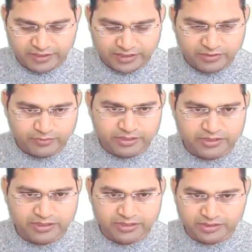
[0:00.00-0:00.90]
and we'll
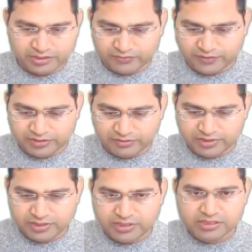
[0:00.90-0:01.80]
say search flight
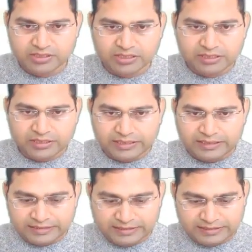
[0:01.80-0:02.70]
results,
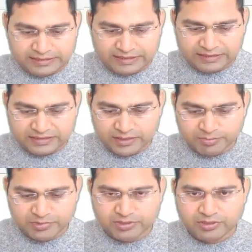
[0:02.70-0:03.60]
and this
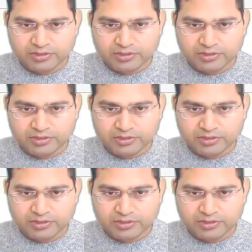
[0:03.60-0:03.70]
accepts